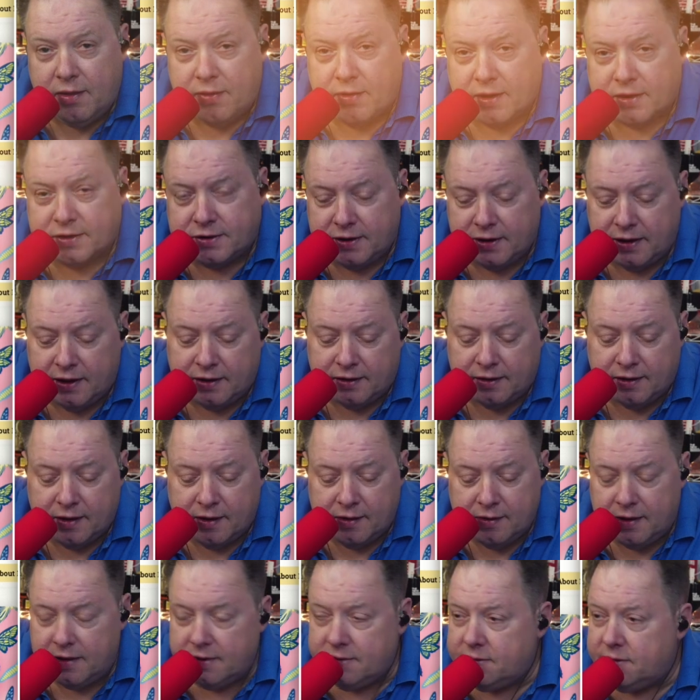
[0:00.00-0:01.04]
Here's the other thing she
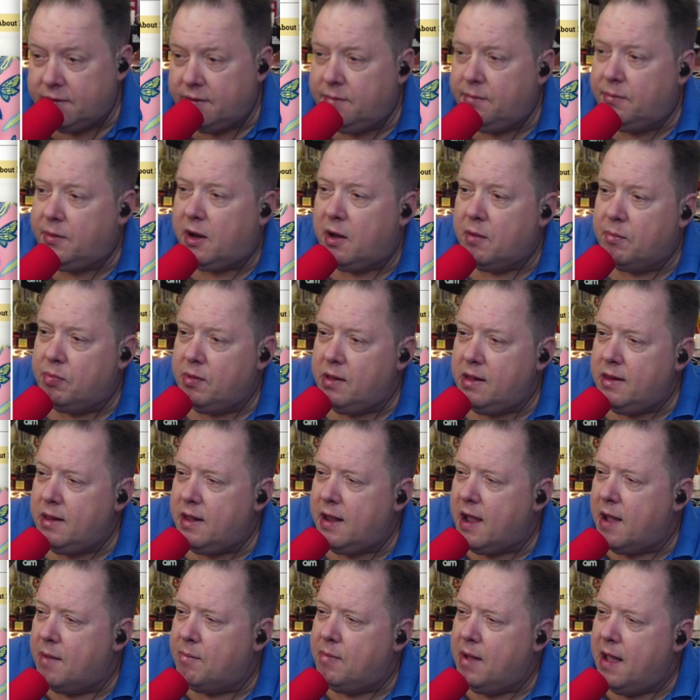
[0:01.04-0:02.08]
did, though, and it's
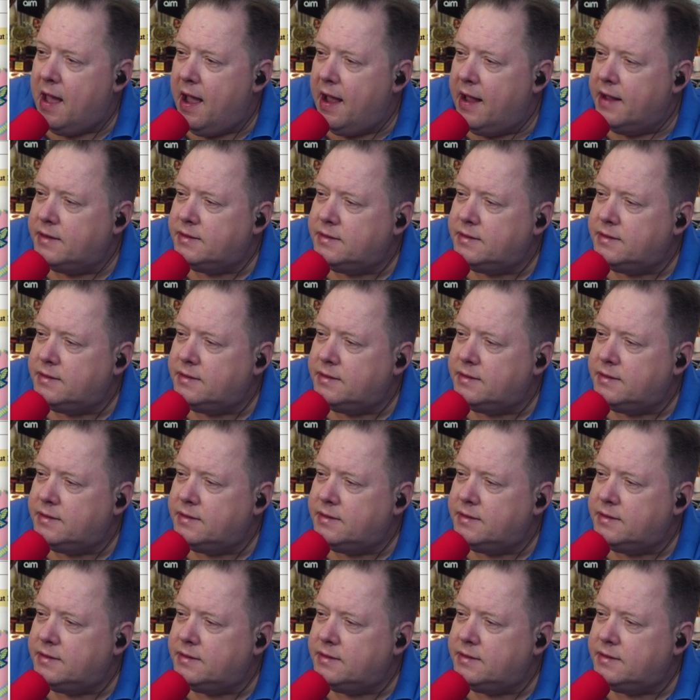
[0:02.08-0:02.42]
completely got